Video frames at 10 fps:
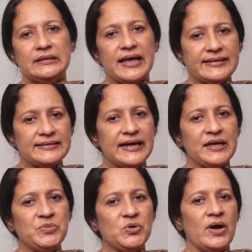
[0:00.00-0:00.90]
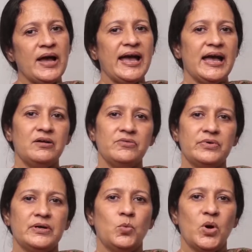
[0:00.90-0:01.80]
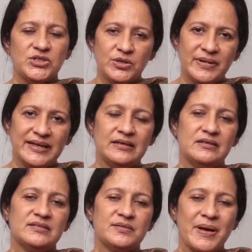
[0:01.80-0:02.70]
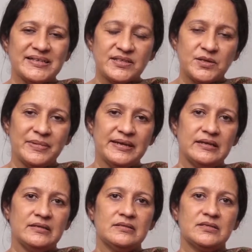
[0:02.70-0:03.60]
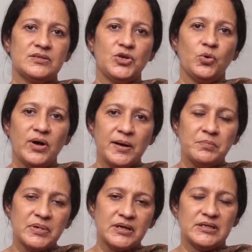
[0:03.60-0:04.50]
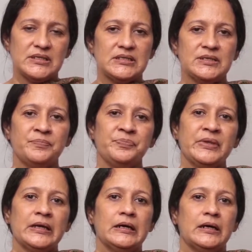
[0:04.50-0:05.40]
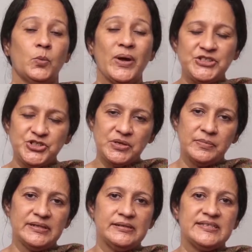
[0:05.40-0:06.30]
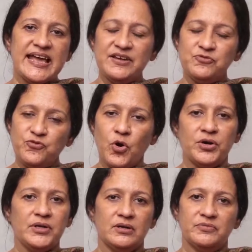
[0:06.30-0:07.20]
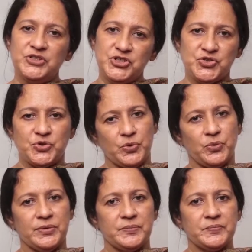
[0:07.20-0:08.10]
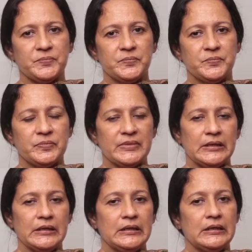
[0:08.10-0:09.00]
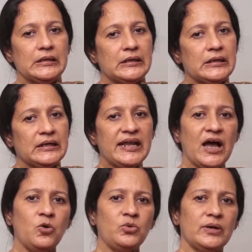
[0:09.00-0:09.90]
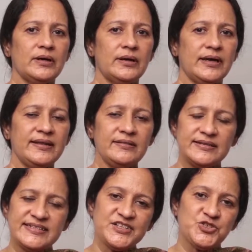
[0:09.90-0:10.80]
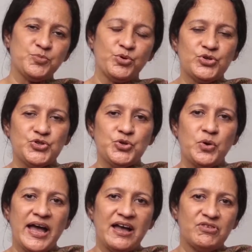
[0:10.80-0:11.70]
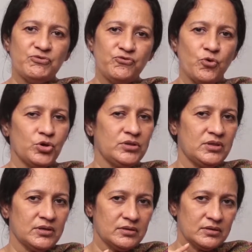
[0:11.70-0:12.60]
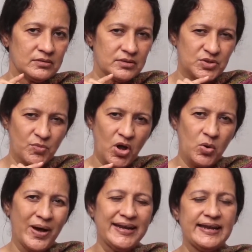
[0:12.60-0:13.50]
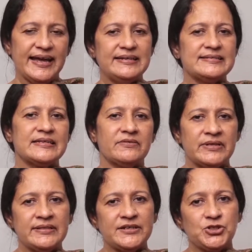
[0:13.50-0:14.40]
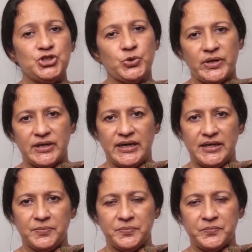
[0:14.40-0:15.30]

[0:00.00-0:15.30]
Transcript: That time have watermelons, muskmelons, cucumbers, vegetables and fodder which is grown. Now in the textbooks you have a fourth small one line is given, that is sugarcane.